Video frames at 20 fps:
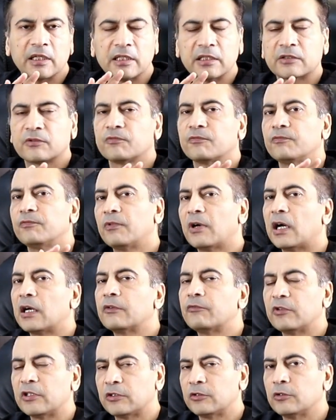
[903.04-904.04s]
is far
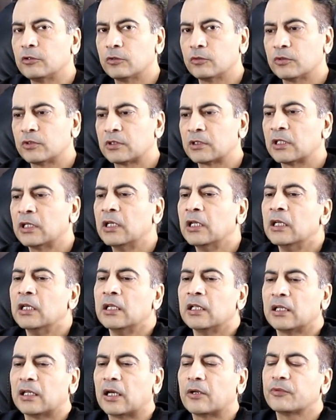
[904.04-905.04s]
reduced.
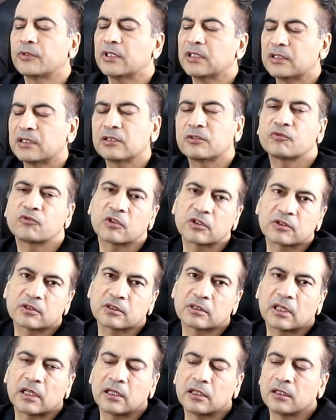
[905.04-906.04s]
Now, this is
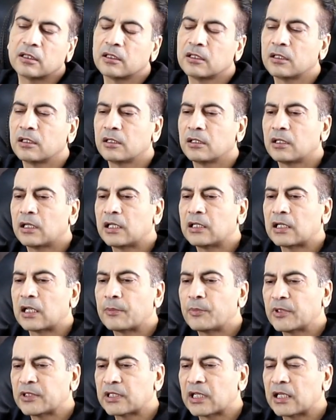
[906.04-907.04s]
just an
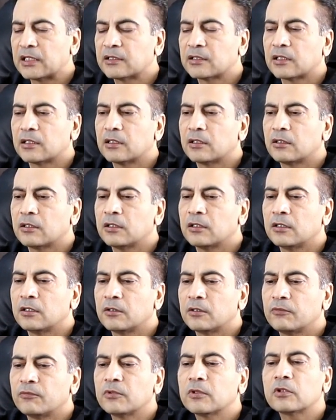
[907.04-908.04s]

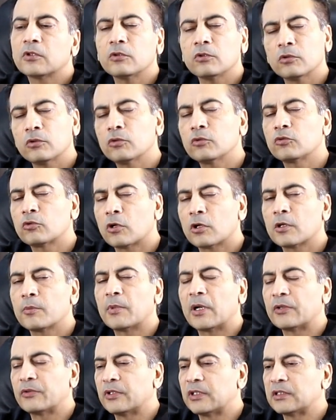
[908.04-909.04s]
appetizer. We're going to talk
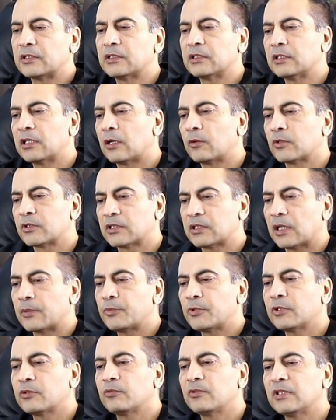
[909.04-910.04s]
about this in our
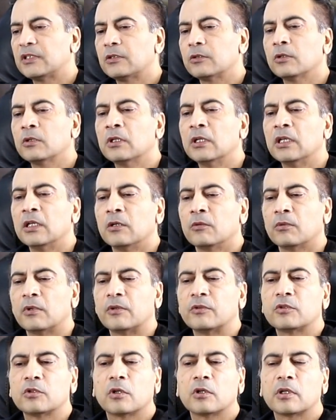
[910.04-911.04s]
separate video,
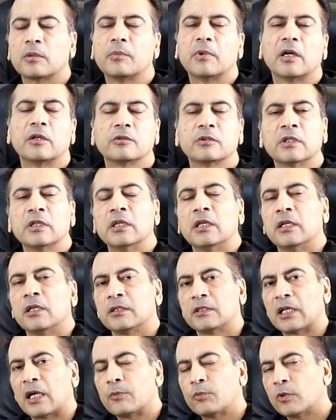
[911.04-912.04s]
where we talk about
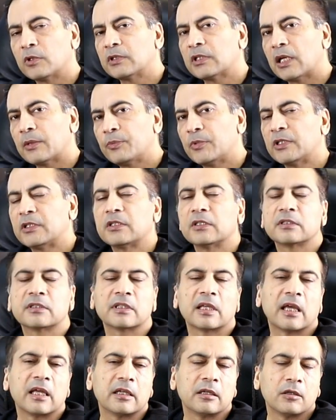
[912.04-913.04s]
type 1 diabetes
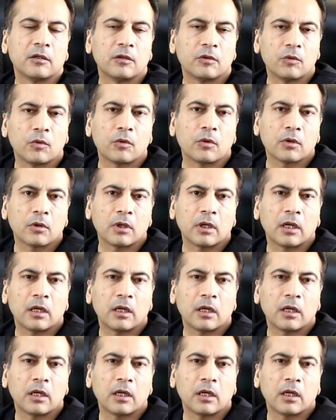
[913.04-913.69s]
and low